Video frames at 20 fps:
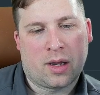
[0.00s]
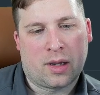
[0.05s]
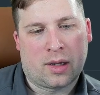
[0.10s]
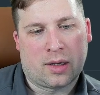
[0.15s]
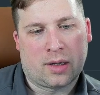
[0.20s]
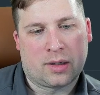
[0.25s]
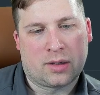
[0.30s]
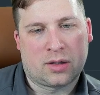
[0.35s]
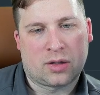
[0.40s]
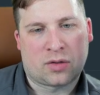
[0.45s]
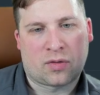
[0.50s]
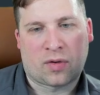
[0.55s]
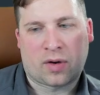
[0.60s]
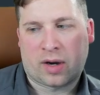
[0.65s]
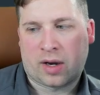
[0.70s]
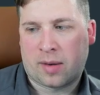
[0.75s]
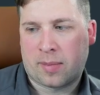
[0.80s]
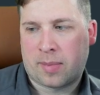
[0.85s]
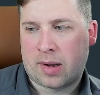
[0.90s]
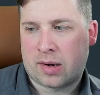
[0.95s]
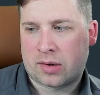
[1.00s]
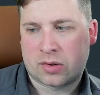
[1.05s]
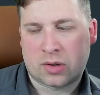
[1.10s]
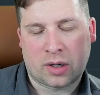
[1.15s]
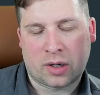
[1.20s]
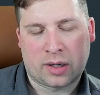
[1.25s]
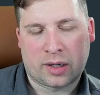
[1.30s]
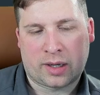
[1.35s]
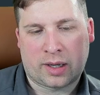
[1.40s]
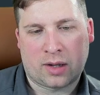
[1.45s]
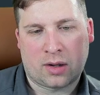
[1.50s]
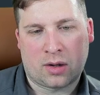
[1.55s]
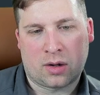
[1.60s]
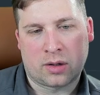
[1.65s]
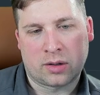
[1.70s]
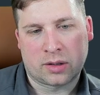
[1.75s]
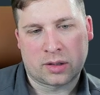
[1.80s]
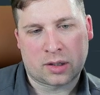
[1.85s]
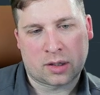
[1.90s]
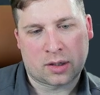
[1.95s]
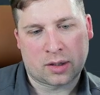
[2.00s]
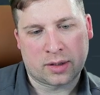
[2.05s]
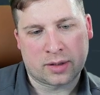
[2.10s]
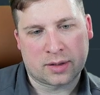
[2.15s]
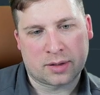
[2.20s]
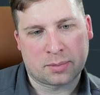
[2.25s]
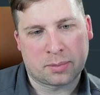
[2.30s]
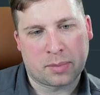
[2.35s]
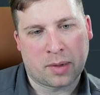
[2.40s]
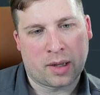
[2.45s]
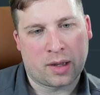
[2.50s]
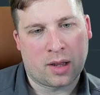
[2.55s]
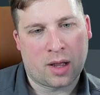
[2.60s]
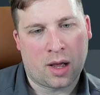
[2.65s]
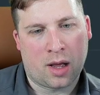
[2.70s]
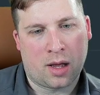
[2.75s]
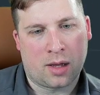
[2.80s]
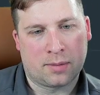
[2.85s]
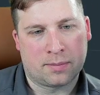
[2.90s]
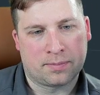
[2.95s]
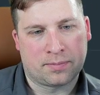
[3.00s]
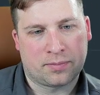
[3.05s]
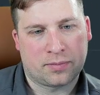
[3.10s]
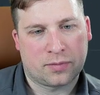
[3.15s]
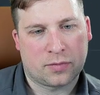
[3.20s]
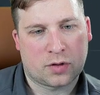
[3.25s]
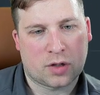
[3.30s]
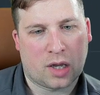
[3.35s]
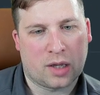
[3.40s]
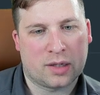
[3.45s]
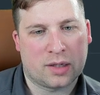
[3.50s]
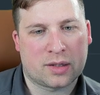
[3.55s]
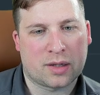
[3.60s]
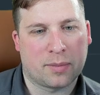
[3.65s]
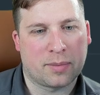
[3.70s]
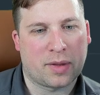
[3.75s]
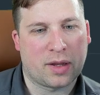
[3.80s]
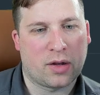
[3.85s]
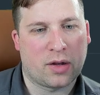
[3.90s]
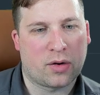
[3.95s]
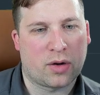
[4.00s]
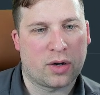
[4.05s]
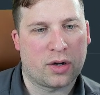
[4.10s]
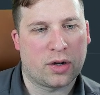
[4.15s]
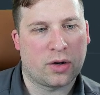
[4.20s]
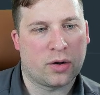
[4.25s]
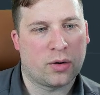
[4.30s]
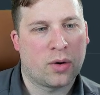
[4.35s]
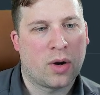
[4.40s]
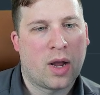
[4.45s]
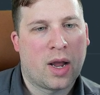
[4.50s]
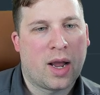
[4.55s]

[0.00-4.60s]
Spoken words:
Just forget about trying to kill all the turrets. But so it's something you can do.